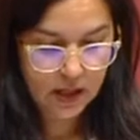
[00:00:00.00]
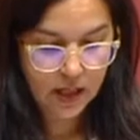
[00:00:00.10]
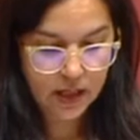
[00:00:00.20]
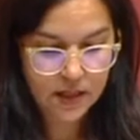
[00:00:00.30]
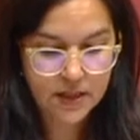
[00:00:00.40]

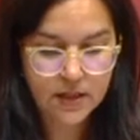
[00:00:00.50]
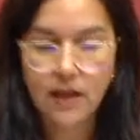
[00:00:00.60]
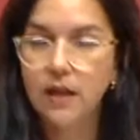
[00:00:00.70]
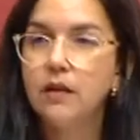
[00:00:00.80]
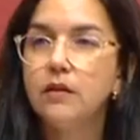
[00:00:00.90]
in its
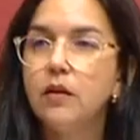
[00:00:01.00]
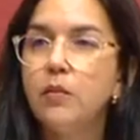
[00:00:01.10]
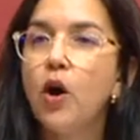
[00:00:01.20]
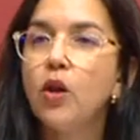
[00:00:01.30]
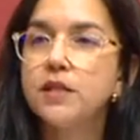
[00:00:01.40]

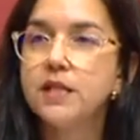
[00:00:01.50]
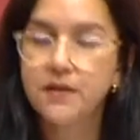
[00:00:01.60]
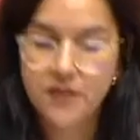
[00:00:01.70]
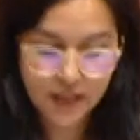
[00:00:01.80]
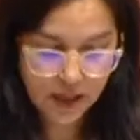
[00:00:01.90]
policy
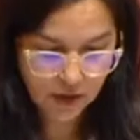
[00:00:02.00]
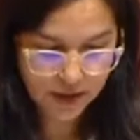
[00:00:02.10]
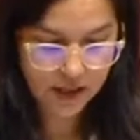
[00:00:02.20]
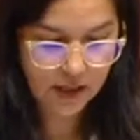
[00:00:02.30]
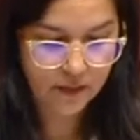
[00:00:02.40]
of
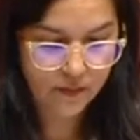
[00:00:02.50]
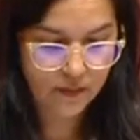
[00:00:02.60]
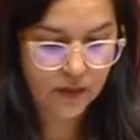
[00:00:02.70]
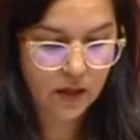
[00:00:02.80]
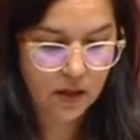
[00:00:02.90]
secrecy.
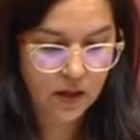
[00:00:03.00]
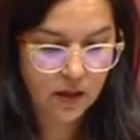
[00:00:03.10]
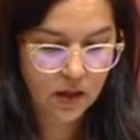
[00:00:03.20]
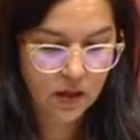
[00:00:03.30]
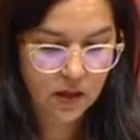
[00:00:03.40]

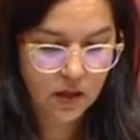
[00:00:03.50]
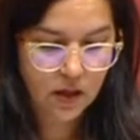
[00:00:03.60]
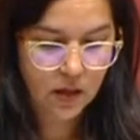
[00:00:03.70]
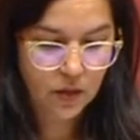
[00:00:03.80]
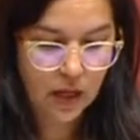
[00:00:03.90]

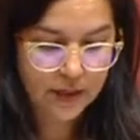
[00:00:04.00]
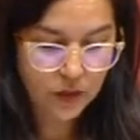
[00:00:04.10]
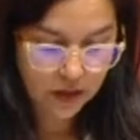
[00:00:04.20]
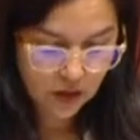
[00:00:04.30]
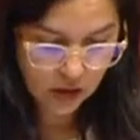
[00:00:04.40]
I would like
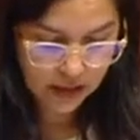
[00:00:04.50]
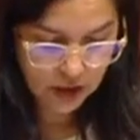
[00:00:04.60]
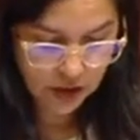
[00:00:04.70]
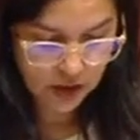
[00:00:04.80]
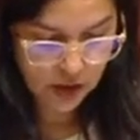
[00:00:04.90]
to
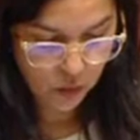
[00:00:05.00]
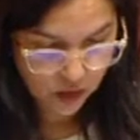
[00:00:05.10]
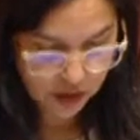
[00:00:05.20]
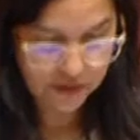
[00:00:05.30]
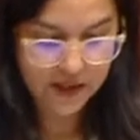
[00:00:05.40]
acknowledge the
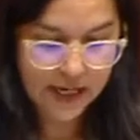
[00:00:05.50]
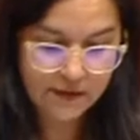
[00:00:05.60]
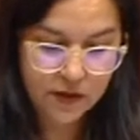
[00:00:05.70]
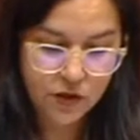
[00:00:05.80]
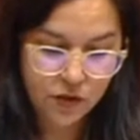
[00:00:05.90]
work of
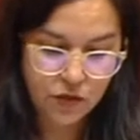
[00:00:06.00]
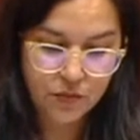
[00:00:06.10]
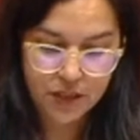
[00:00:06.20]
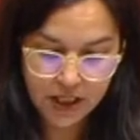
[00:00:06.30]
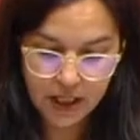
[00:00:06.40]
Save the Children,
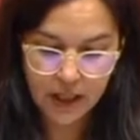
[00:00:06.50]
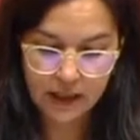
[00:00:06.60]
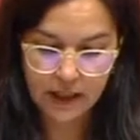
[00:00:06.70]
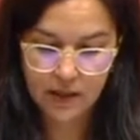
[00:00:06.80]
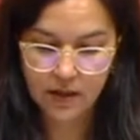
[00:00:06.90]

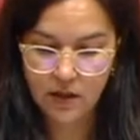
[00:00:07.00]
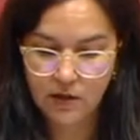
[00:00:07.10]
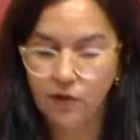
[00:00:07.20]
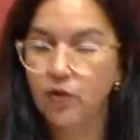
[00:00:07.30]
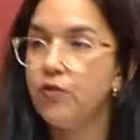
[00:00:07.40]
particularly
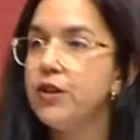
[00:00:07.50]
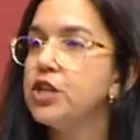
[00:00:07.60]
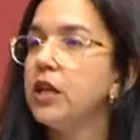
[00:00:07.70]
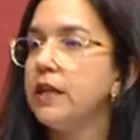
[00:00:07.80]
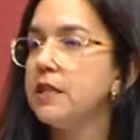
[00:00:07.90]
for
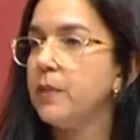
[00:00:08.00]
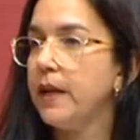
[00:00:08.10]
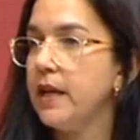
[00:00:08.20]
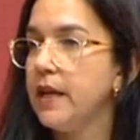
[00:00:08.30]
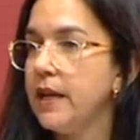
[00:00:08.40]
originally
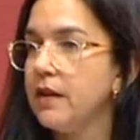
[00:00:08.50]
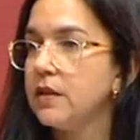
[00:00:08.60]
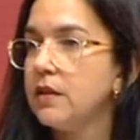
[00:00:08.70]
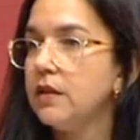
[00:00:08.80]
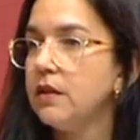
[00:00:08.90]
speaking out.